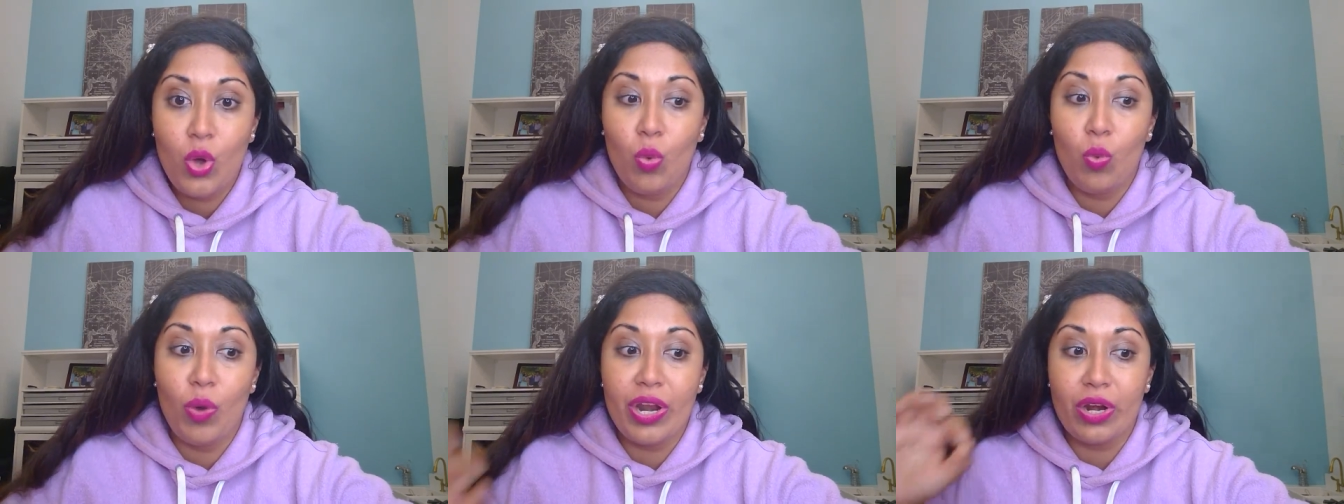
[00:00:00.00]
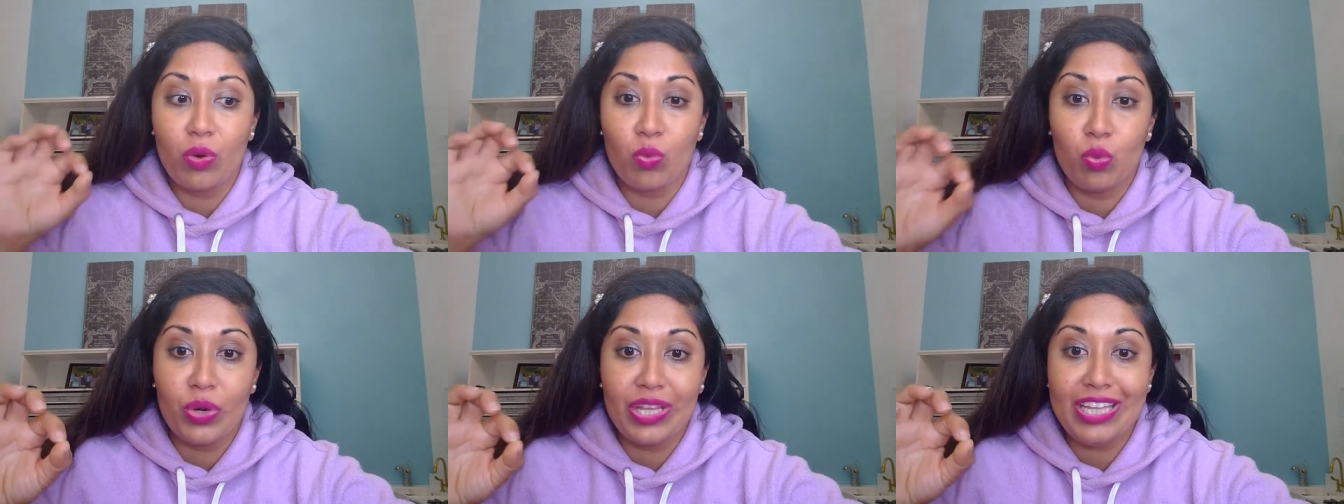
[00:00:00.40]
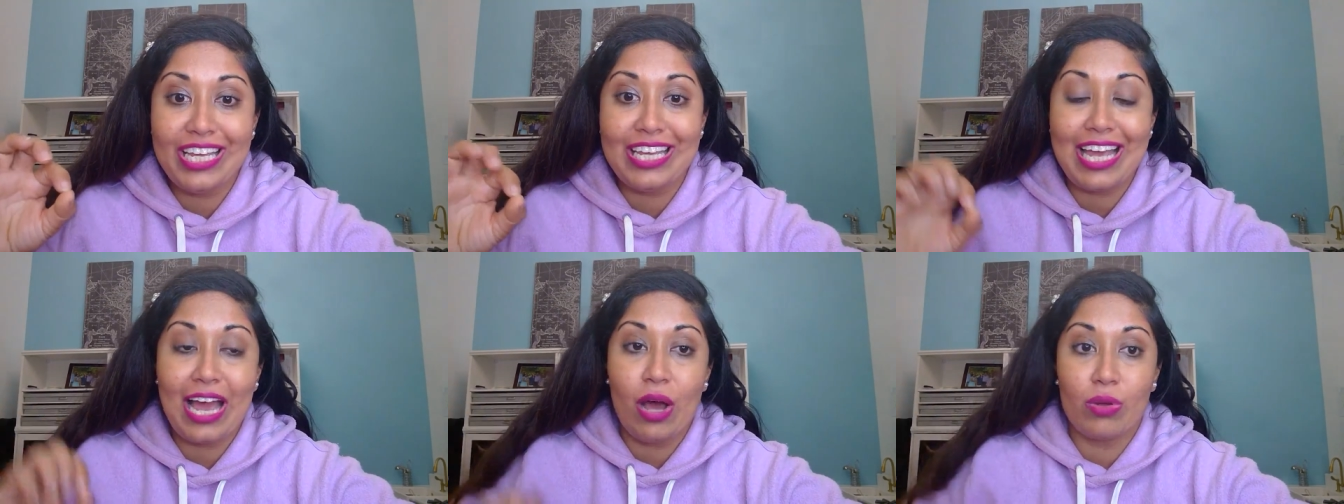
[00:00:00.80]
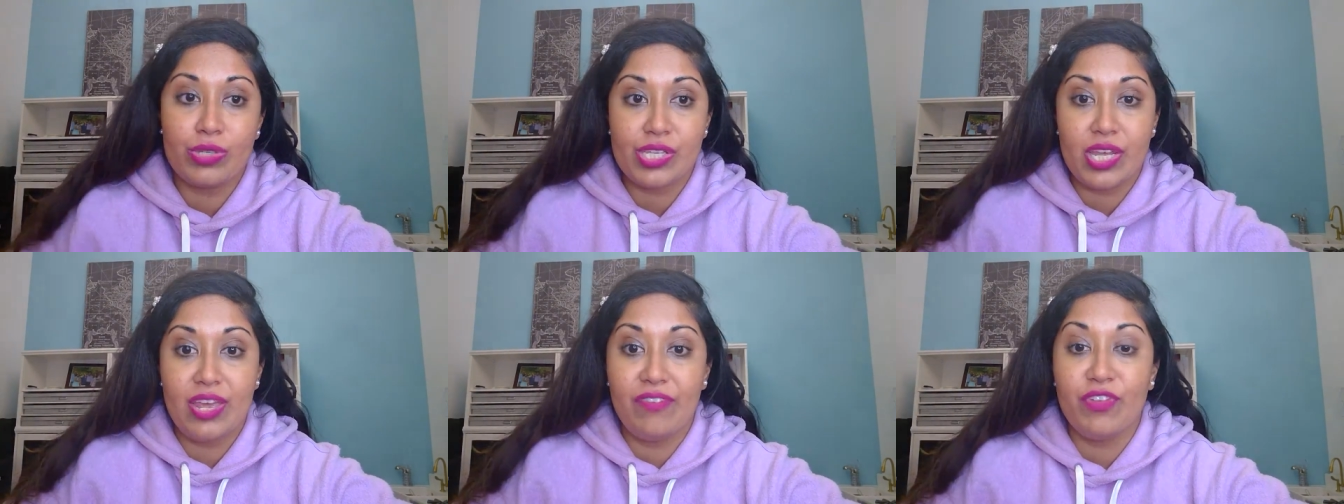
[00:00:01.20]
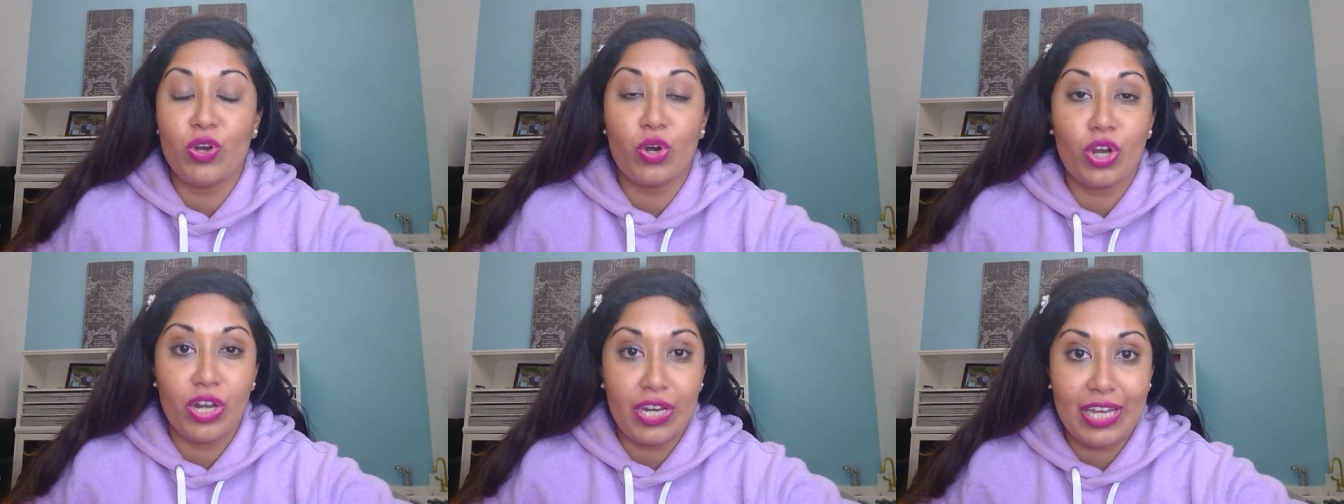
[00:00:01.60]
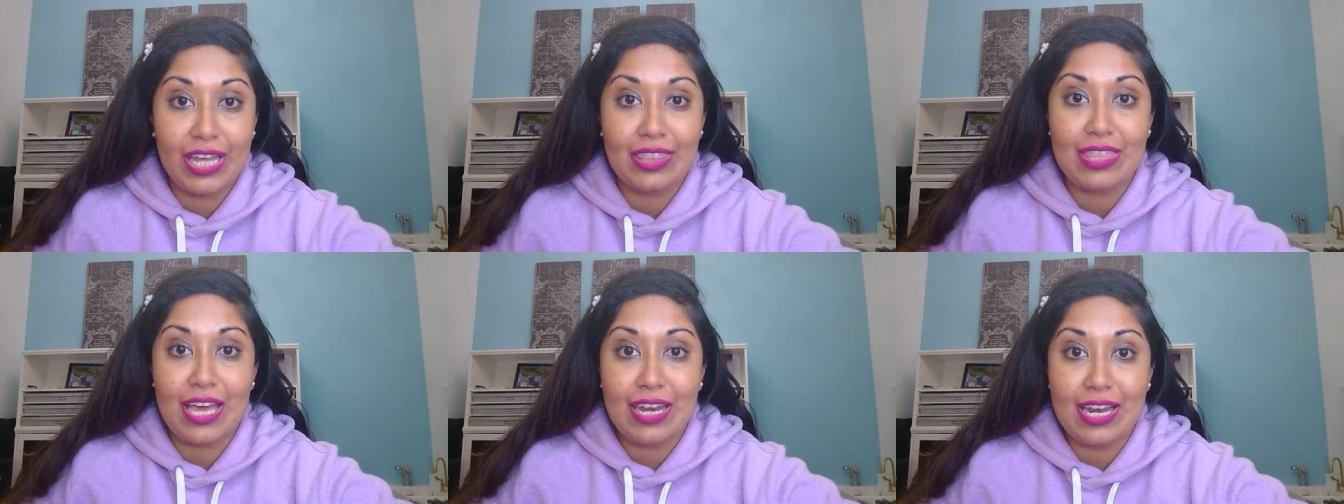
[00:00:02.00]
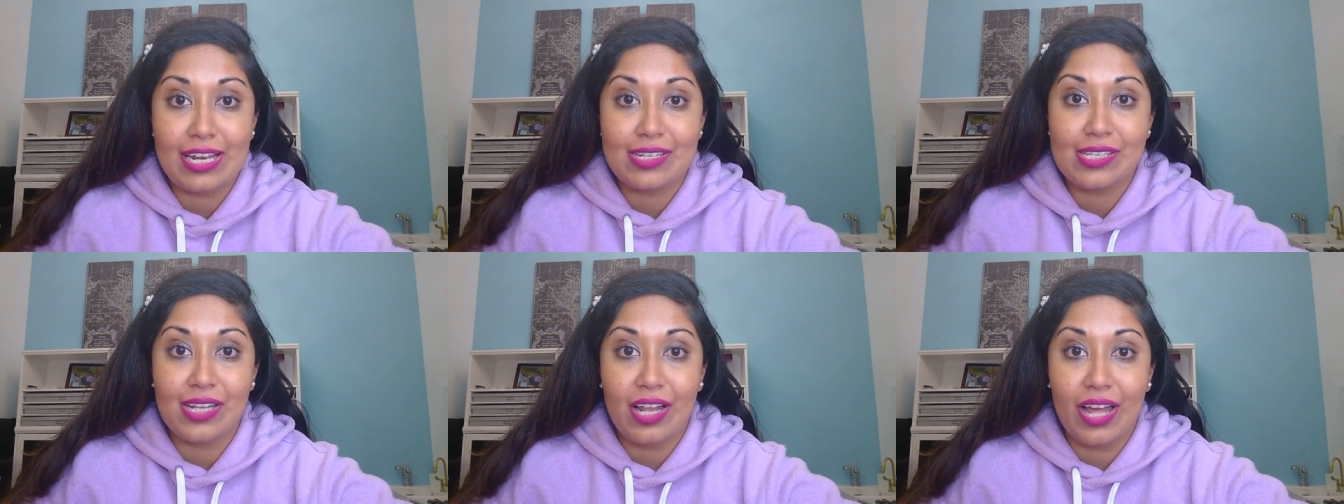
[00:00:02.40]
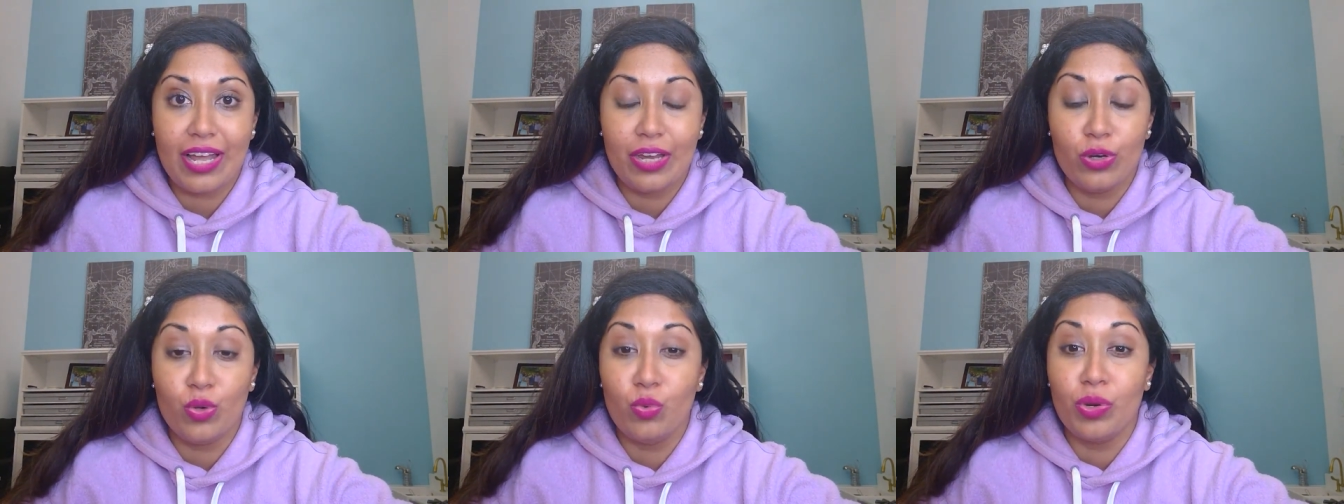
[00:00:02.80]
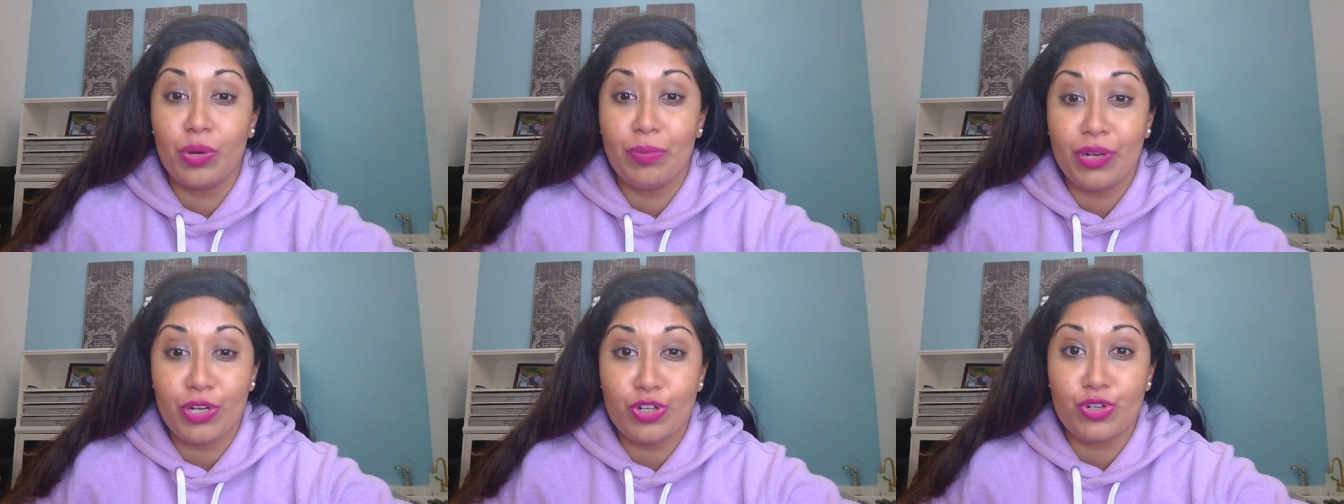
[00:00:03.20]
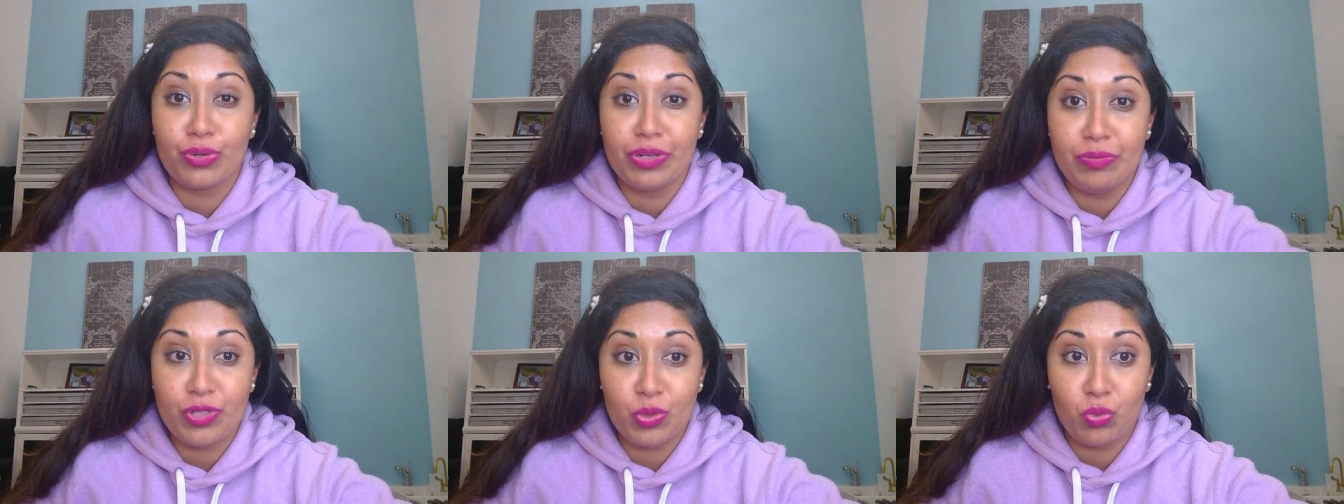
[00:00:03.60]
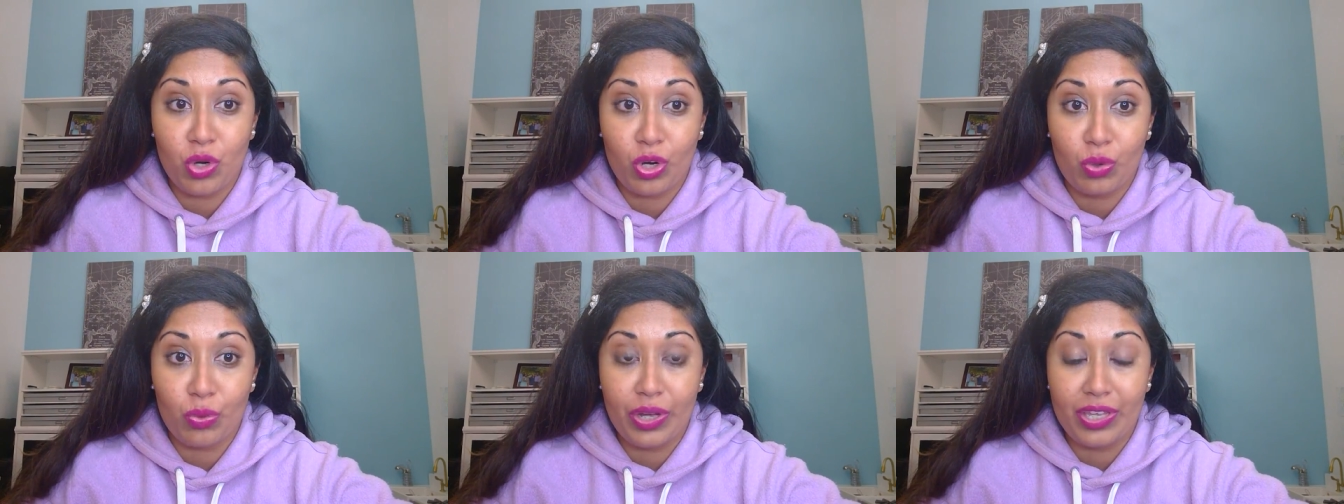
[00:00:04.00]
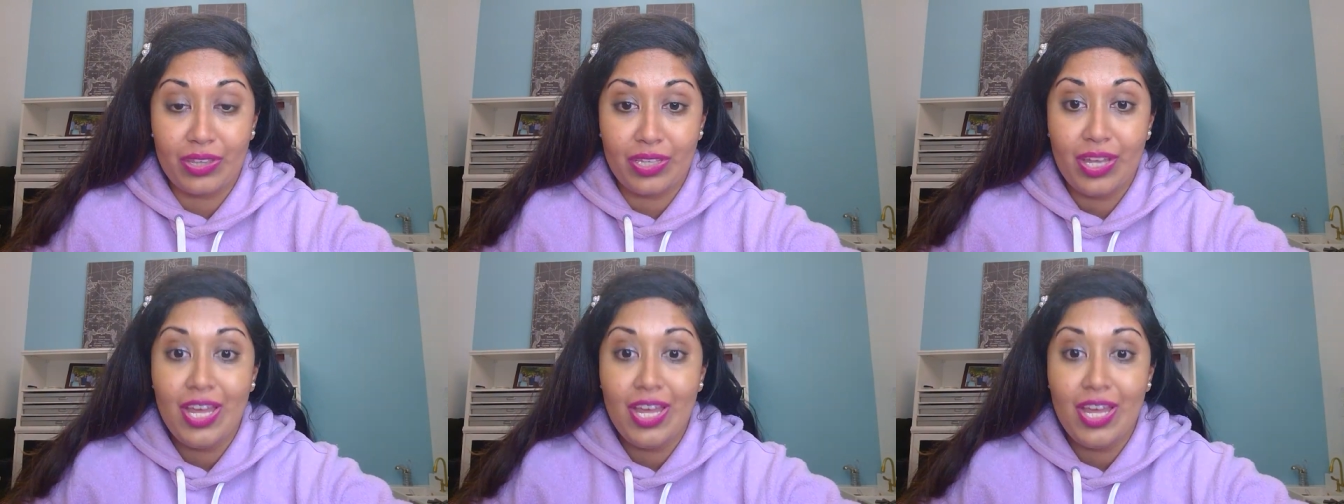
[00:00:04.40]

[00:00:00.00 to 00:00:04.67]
When it really counts, if you're going to get that next client who would have been a dream to work with,